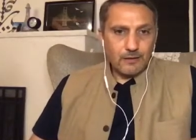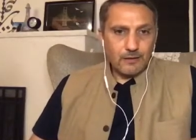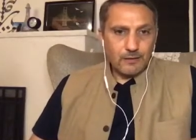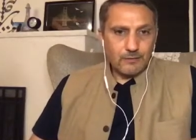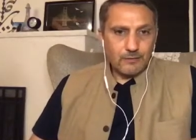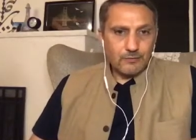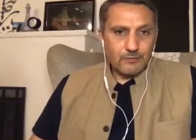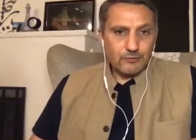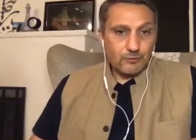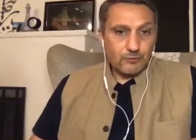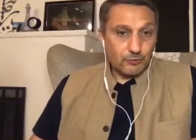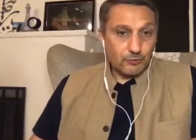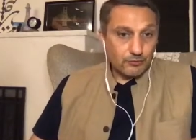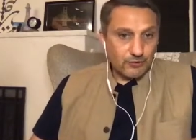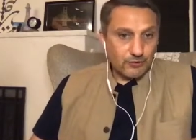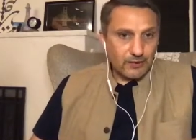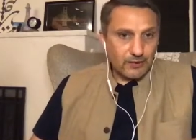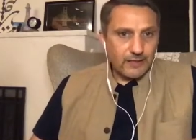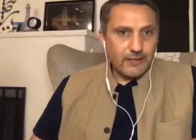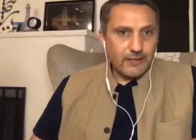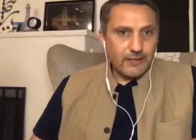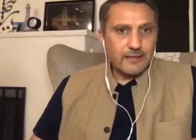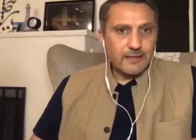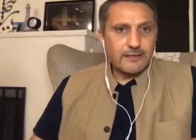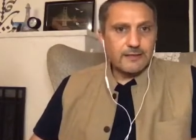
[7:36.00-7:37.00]

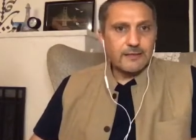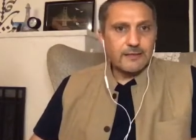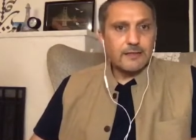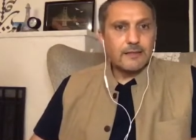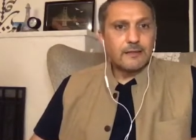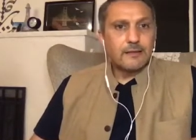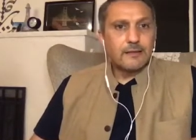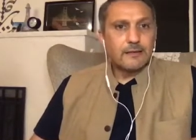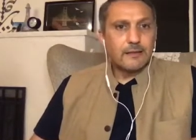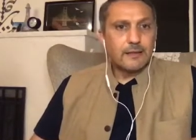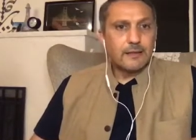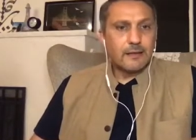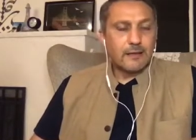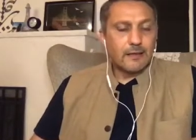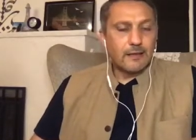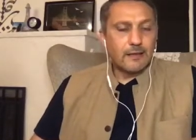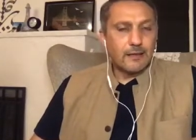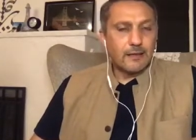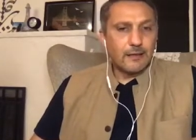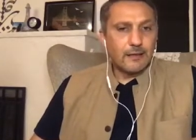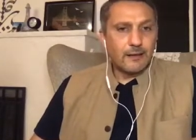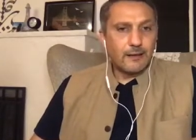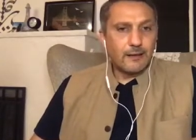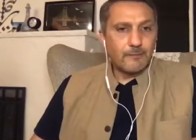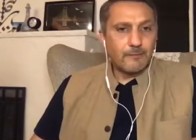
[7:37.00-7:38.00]
society
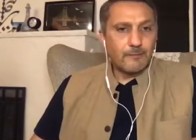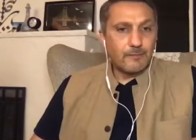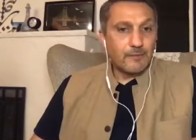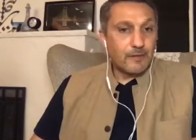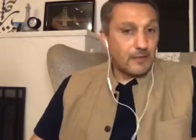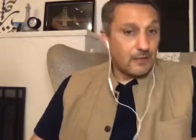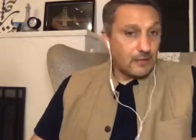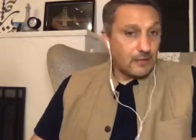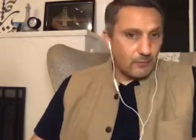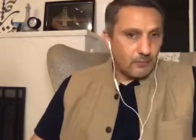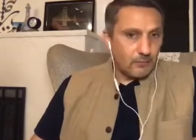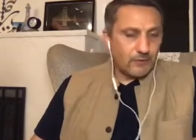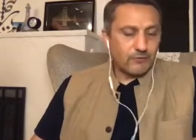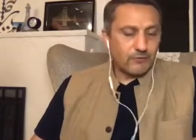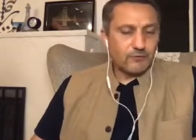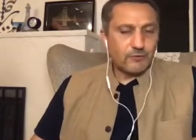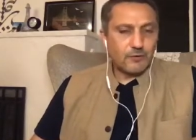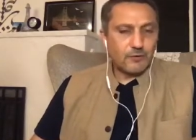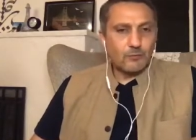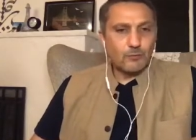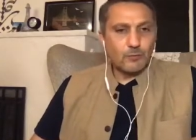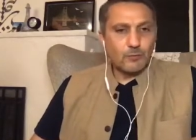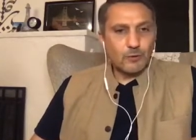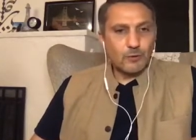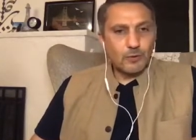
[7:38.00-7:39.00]
in the
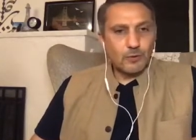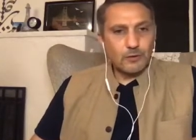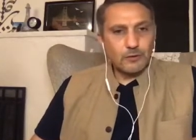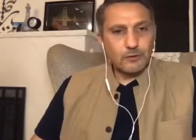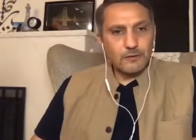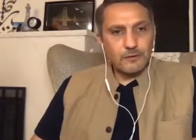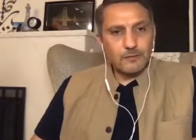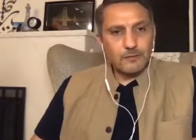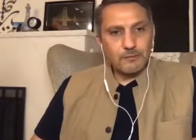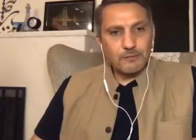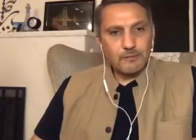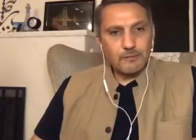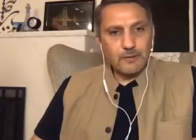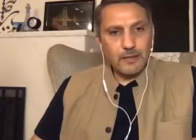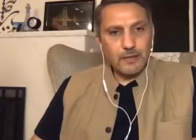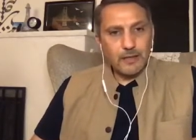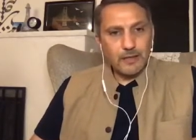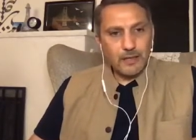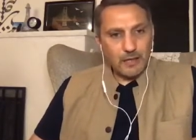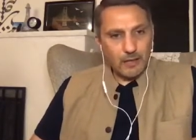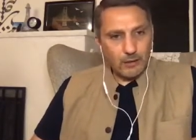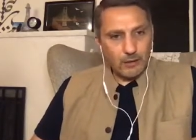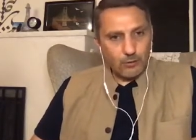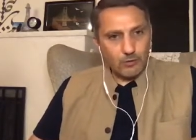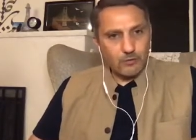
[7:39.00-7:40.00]
Western world, and
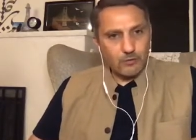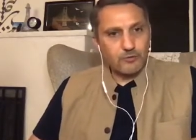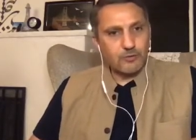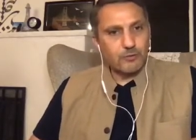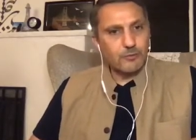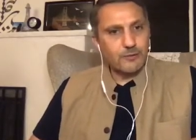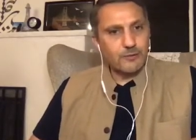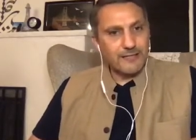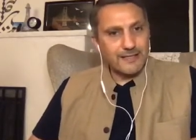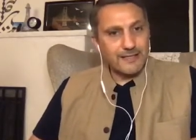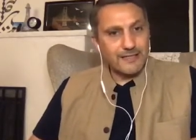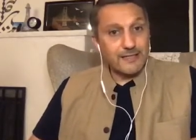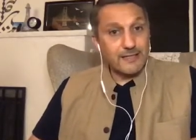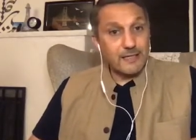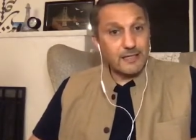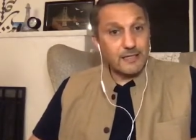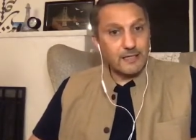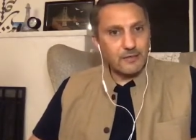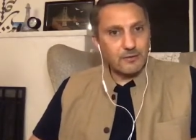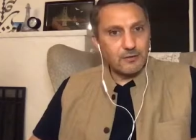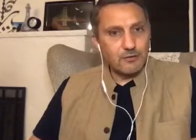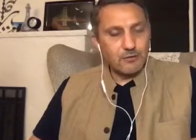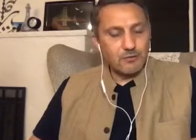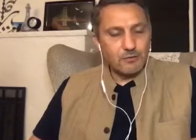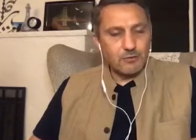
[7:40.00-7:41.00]
I also would extend
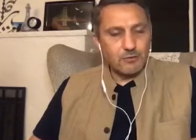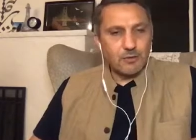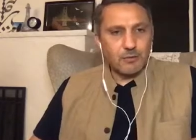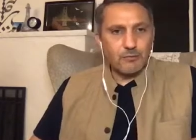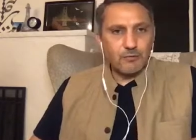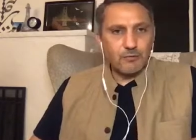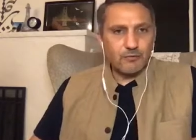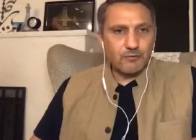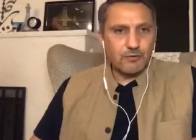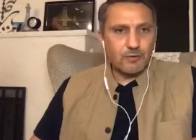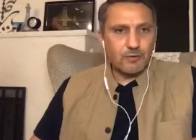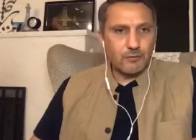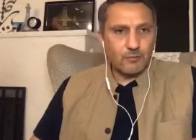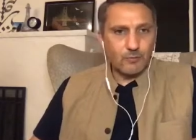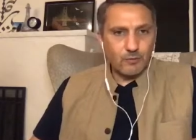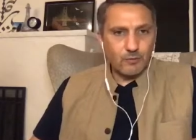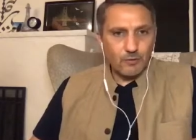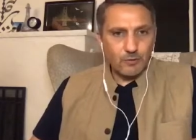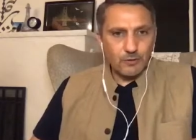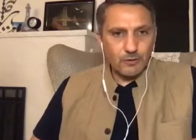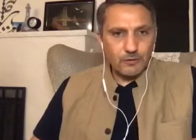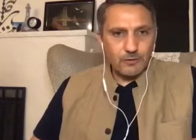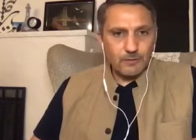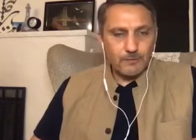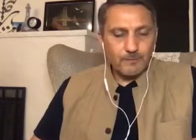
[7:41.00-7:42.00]
it to the Muslim
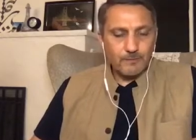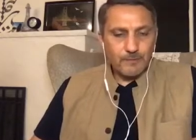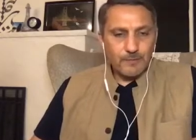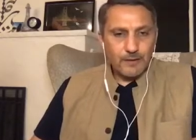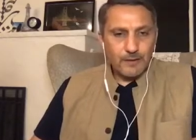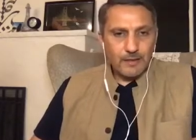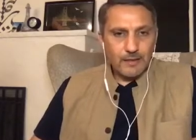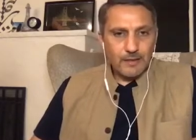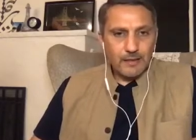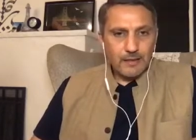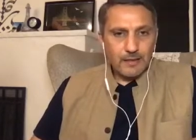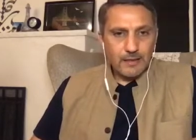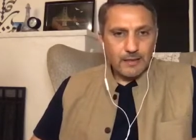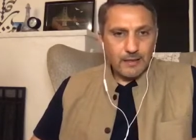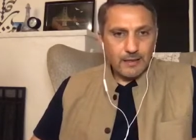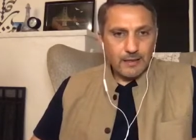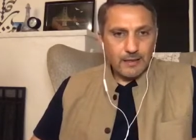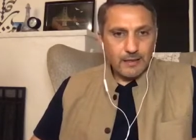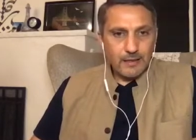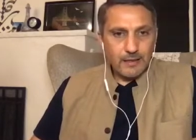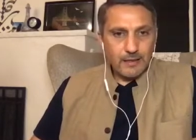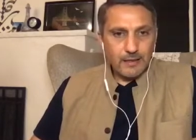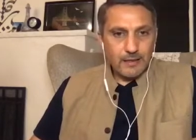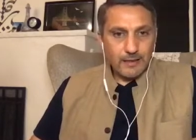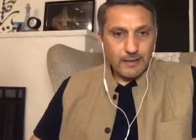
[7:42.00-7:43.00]
world
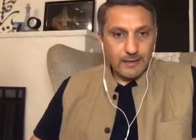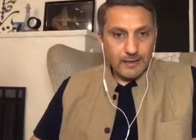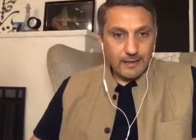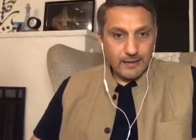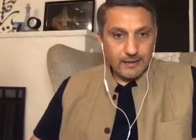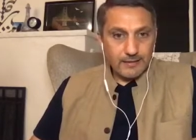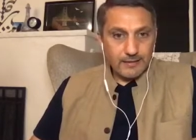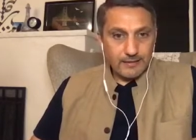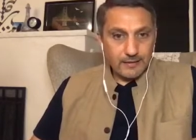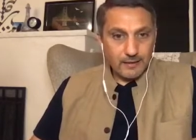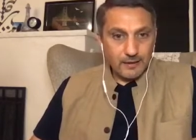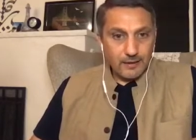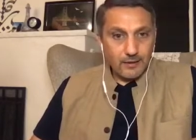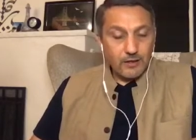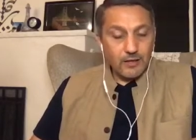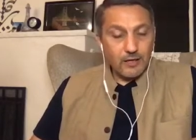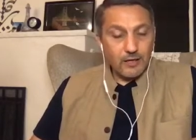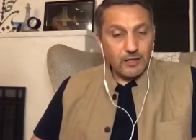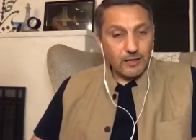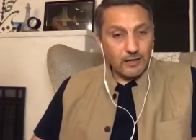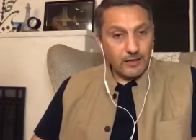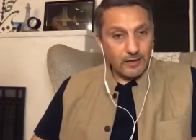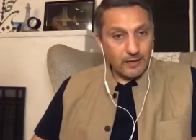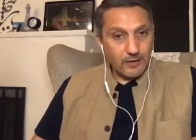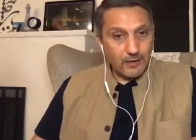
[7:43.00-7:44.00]
as
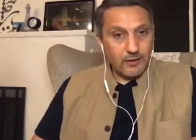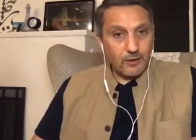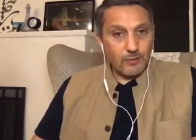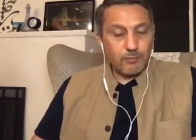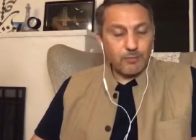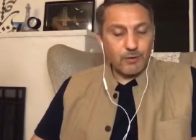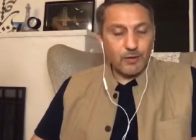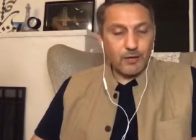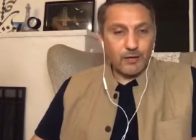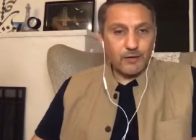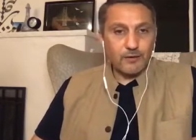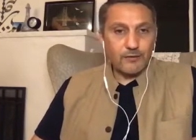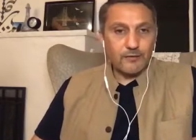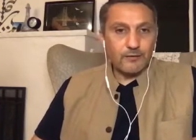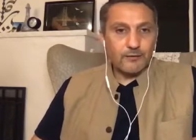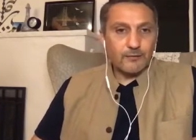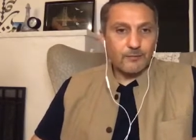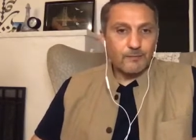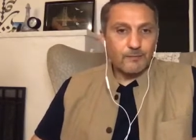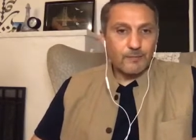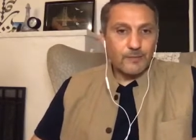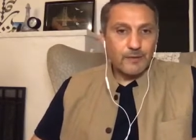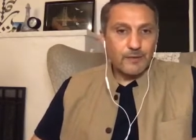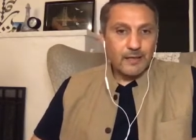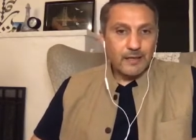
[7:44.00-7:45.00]
in other parts,
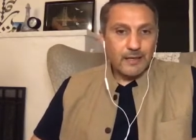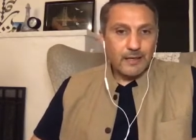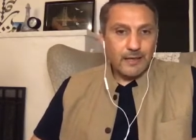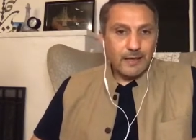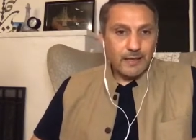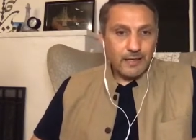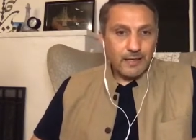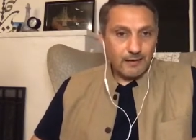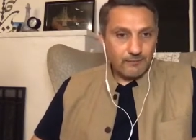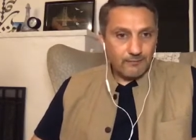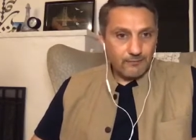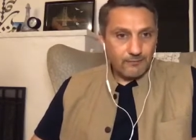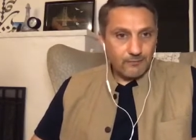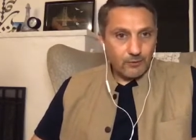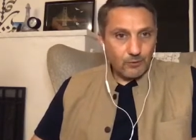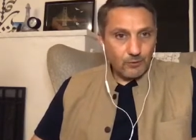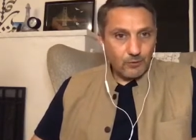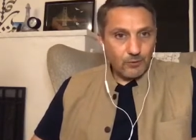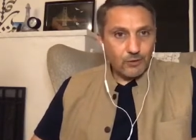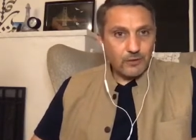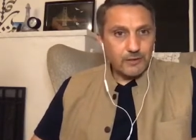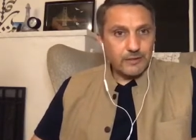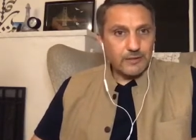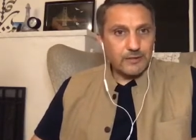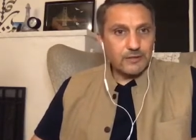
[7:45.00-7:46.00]
have
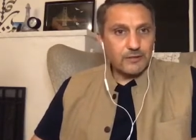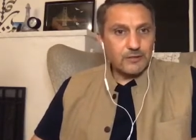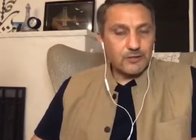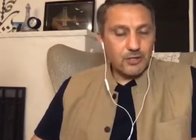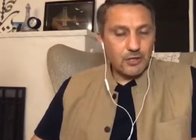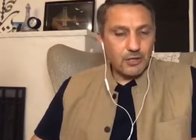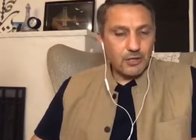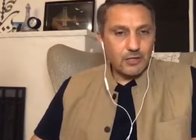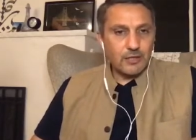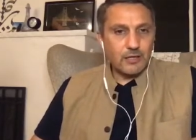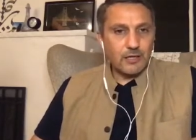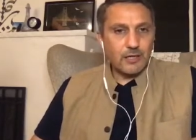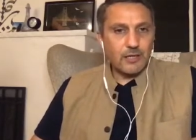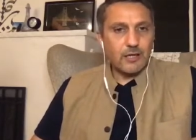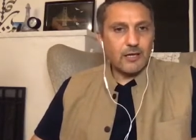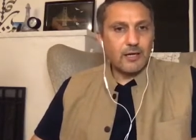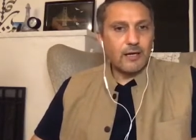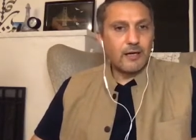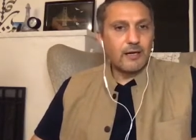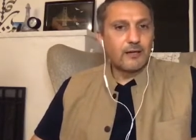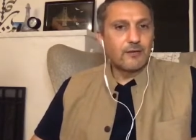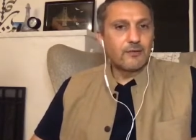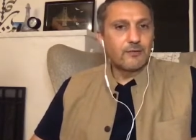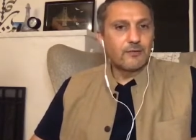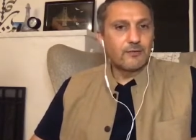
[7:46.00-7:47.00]
all
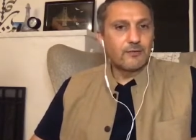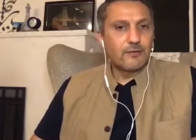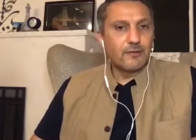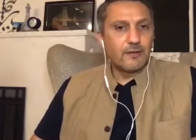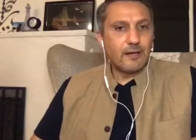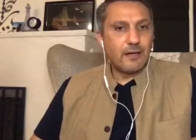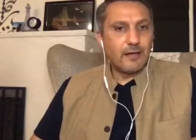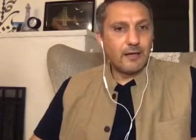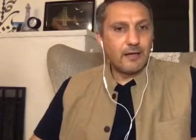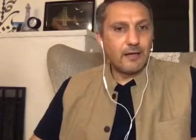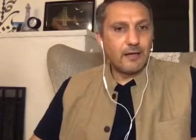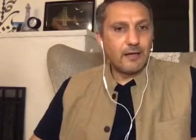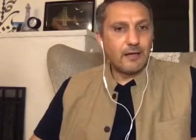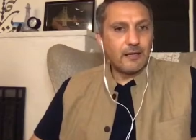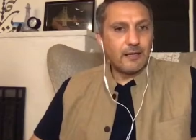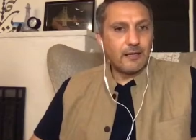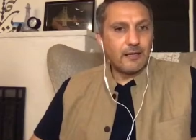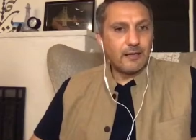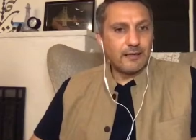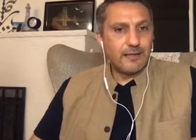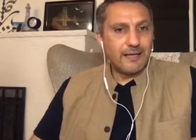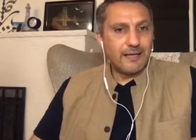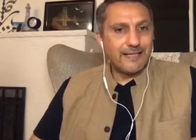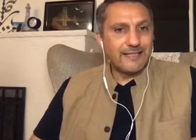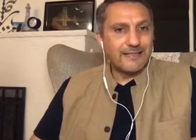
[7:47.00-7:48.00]
internalized
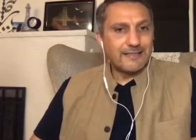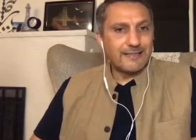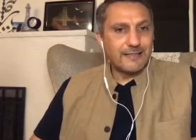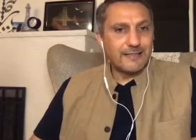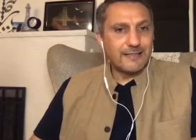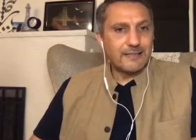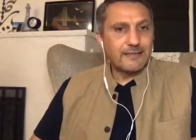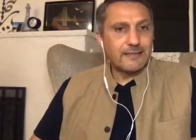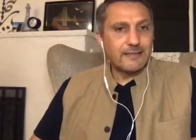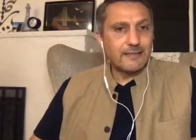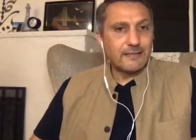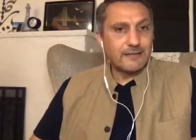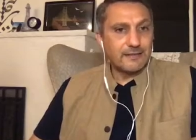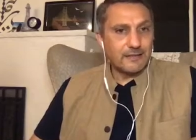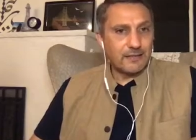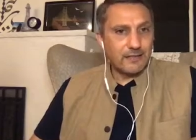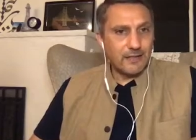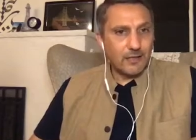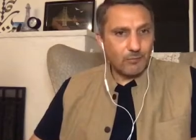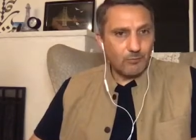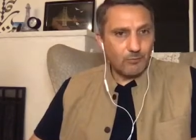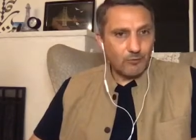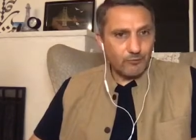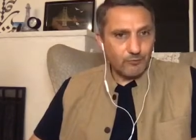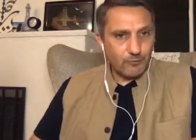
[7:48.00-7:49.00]
latent
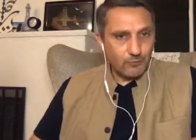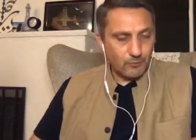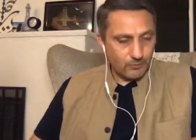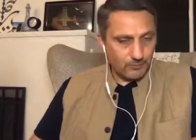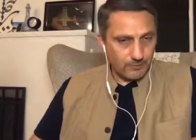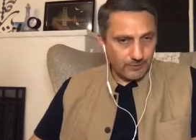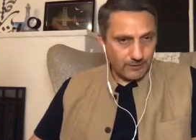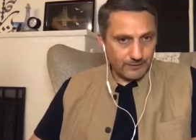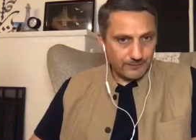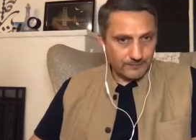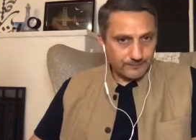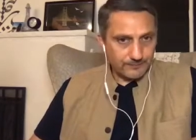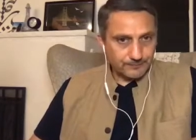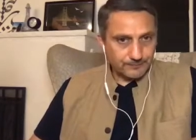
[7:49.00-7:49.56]
Islamophobia.